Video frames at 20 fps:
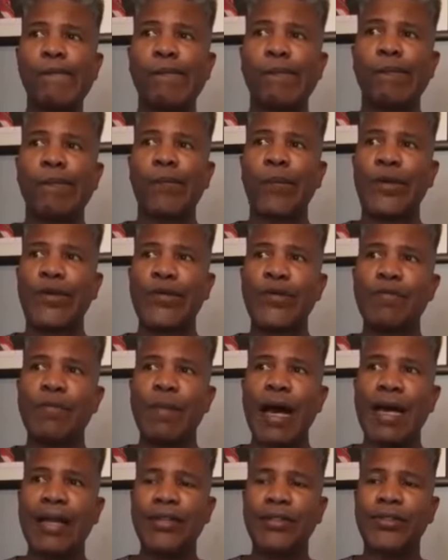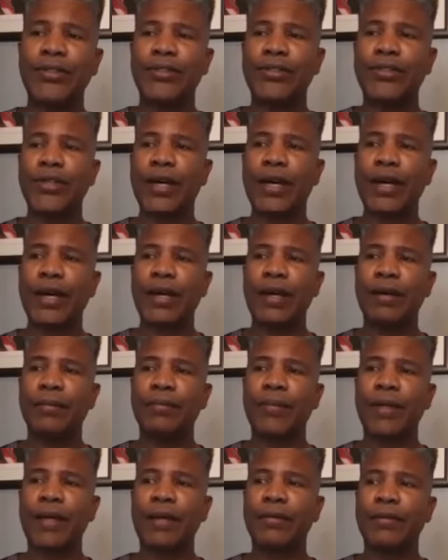When you manage the
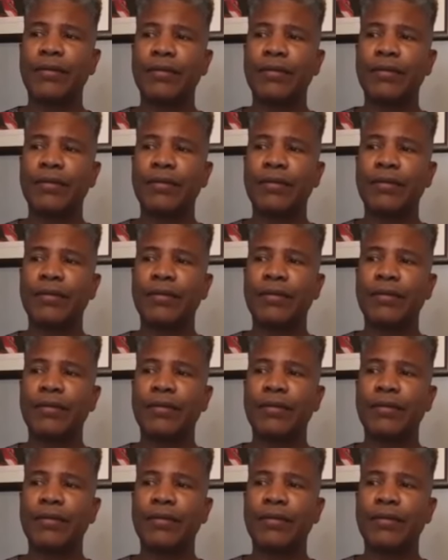time that